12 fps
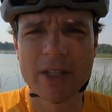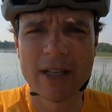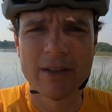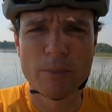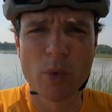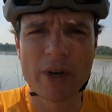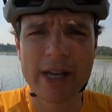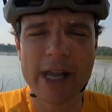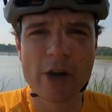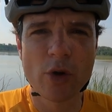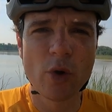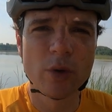uh, more
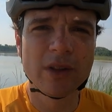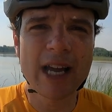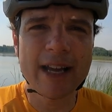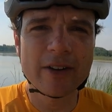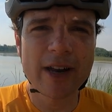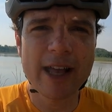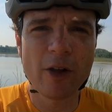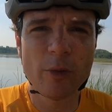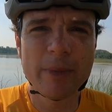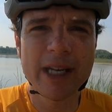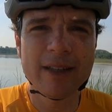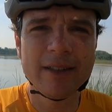aero, lighter
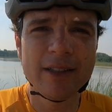helmet,